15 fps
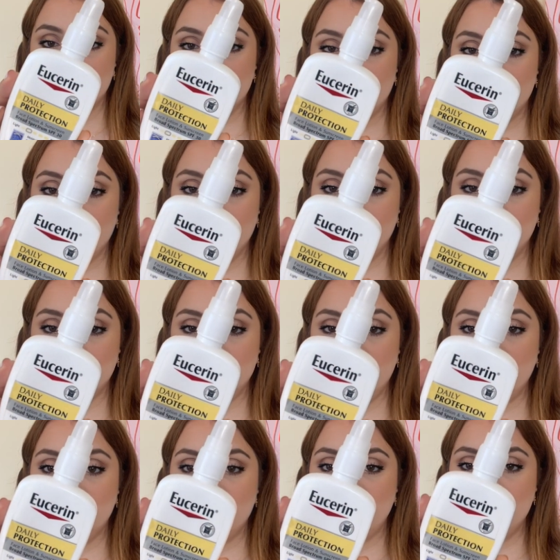
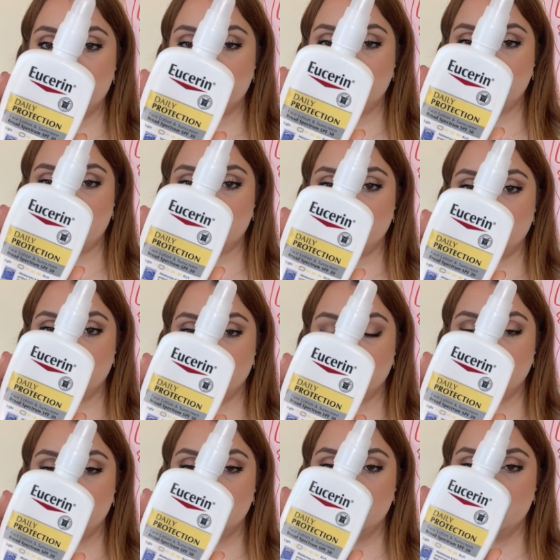Eucerin Daily
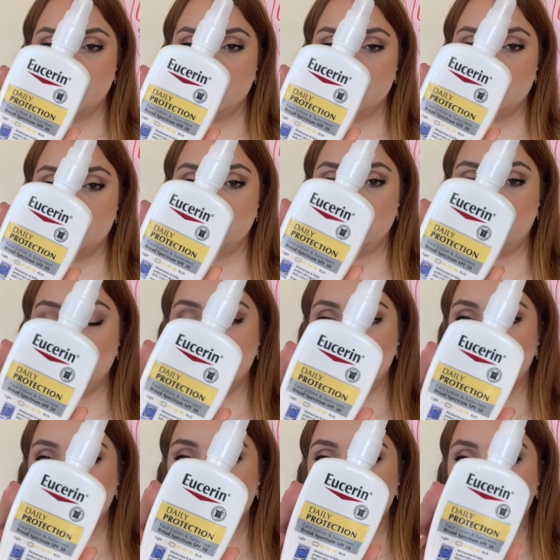Protection Face
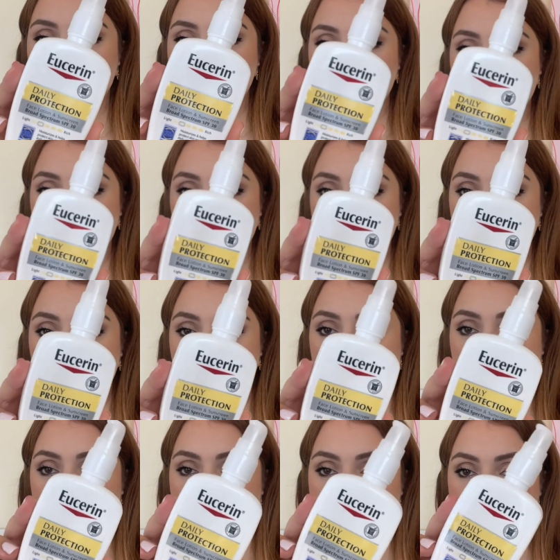Lotion and
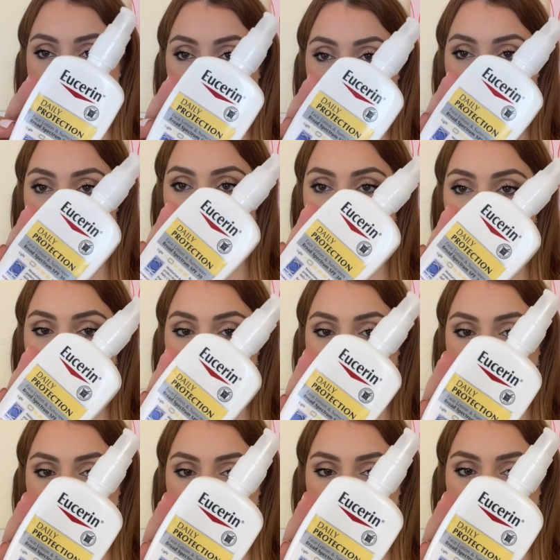Sunscreen SPF
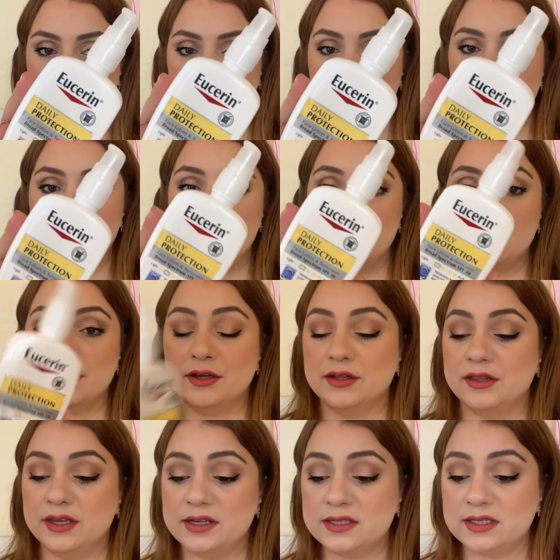30.
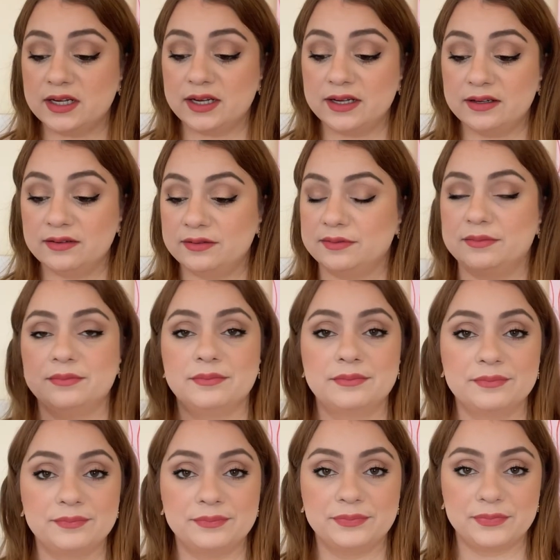This is
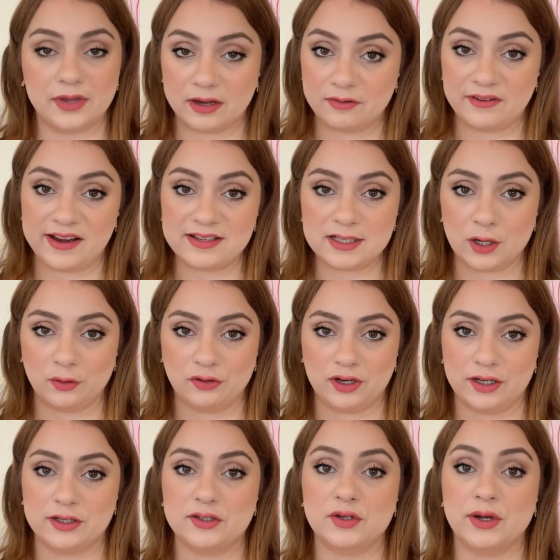a face
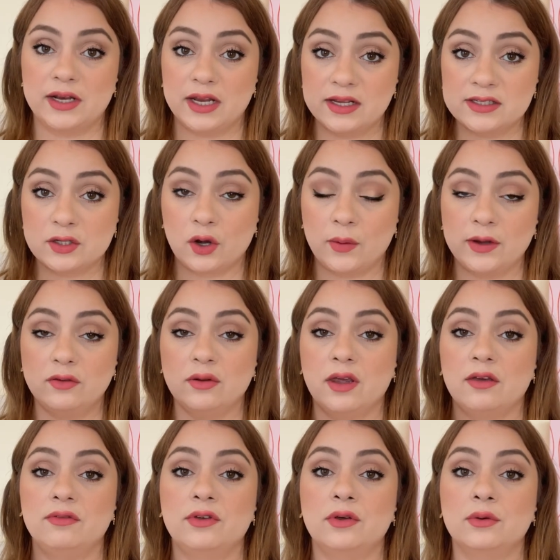lotion. So it is going to
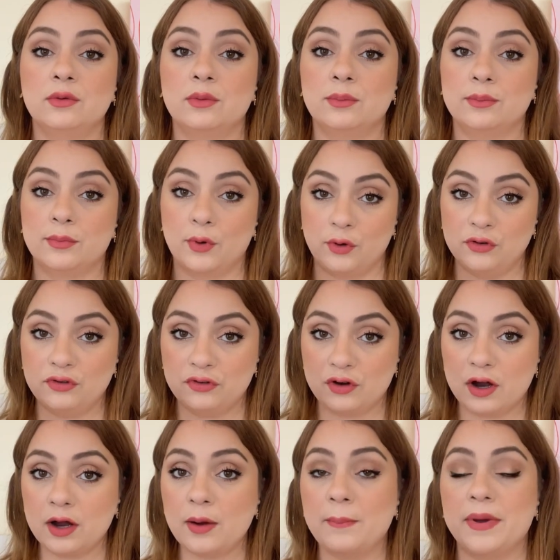give you
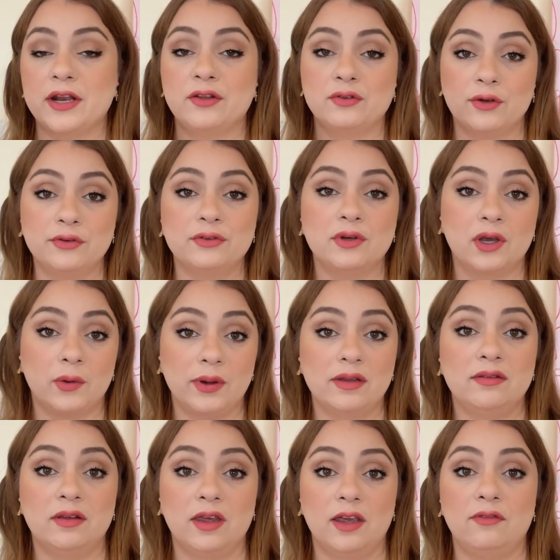moisture, but it's also going
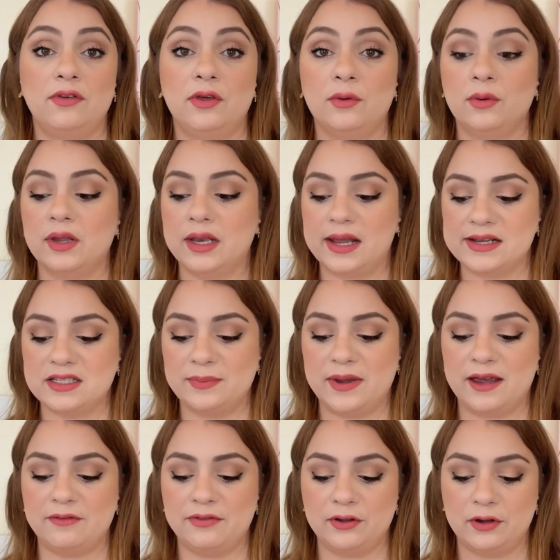to give you an
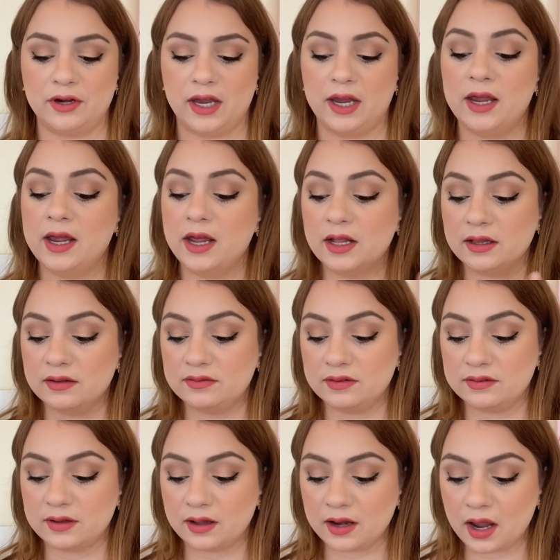SPF 30. This
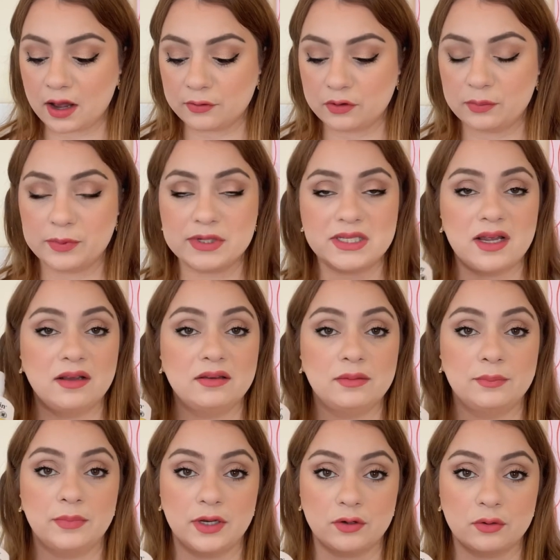is not 100%
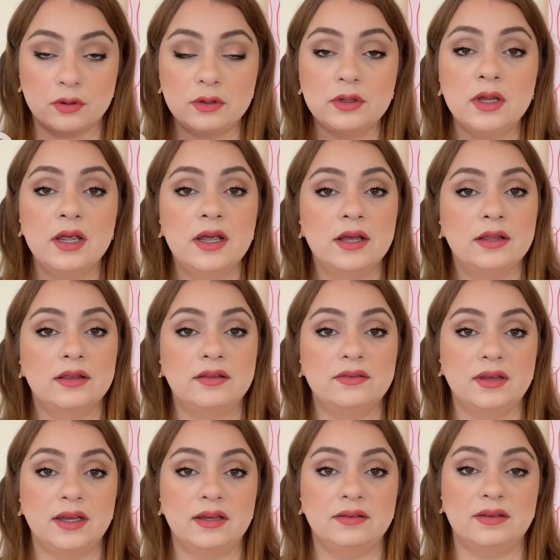mineral.
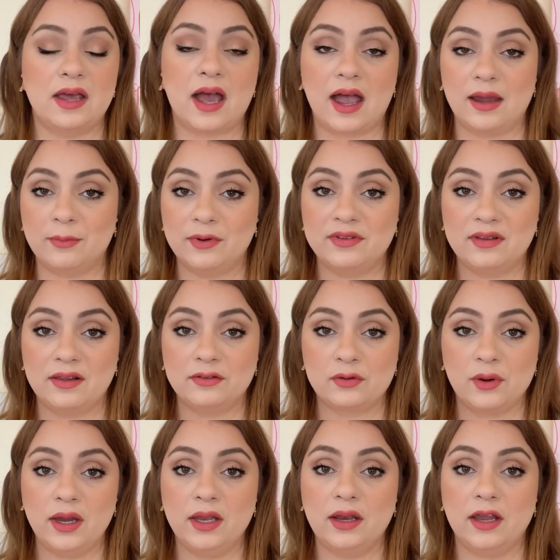This is a hybrid
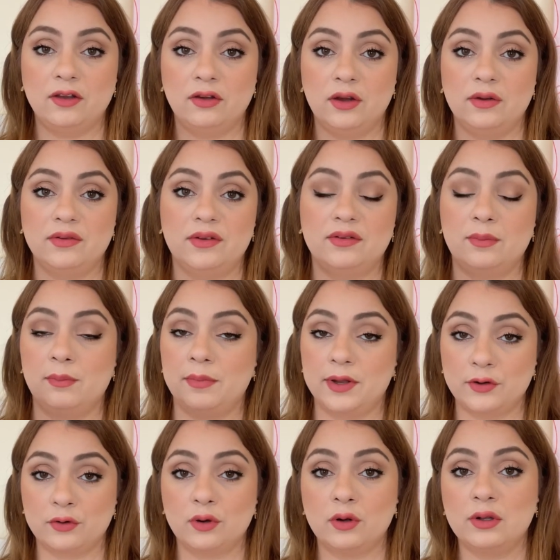sunscreen. It uses
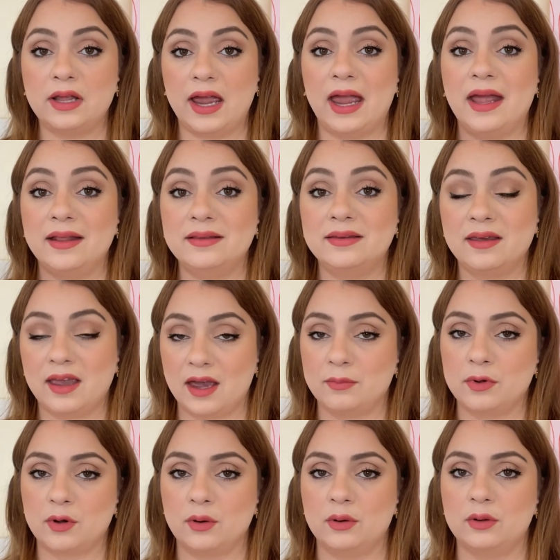mineral and
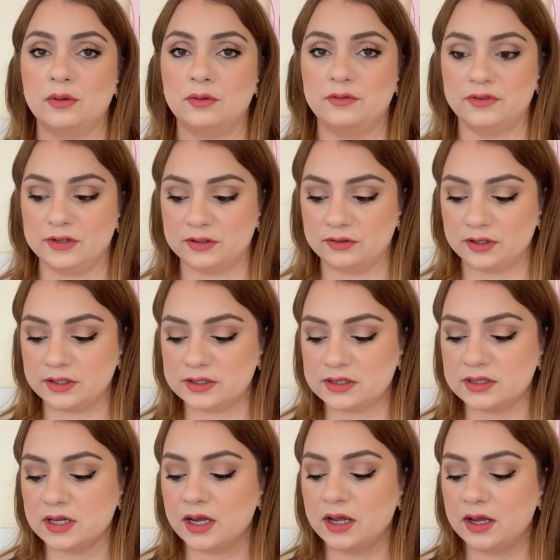chemical
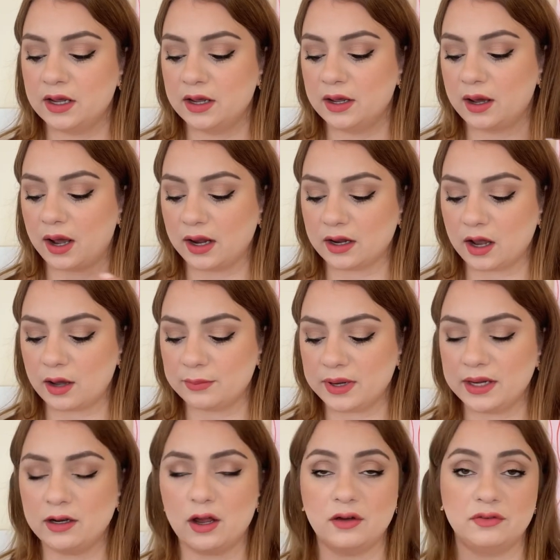filters. I got
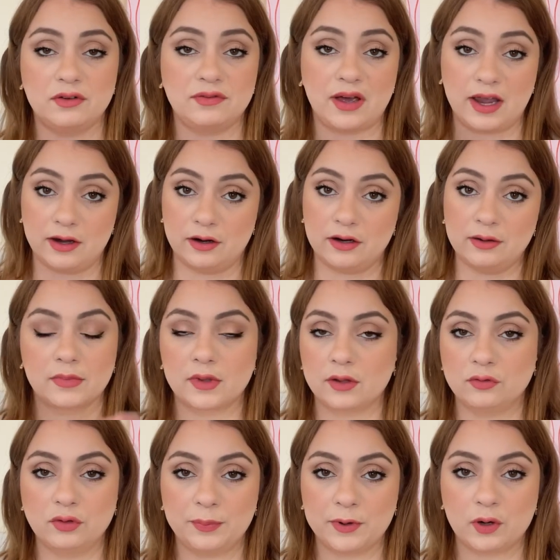mine off of iHerb.
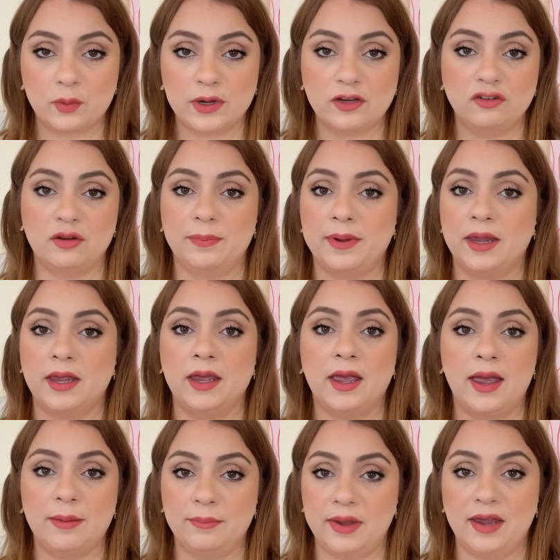Super quick shipping,
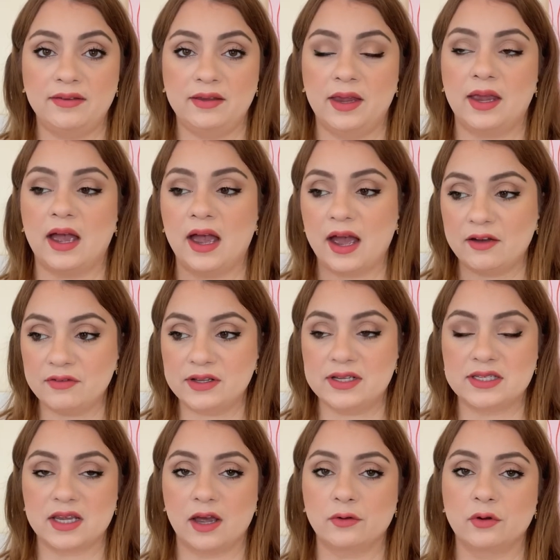amazing. I have a
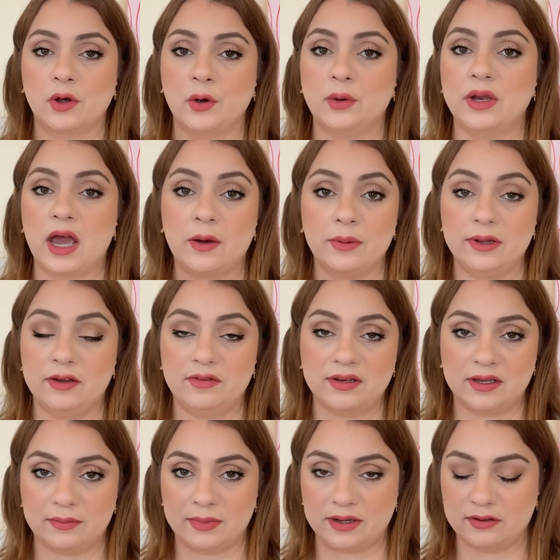discount code. I will leave it
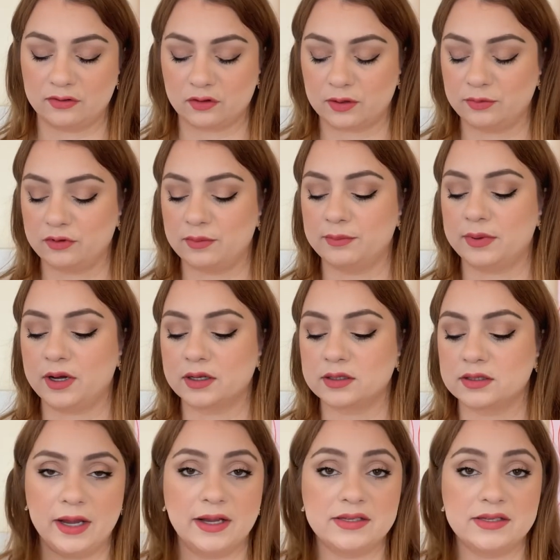in my description box.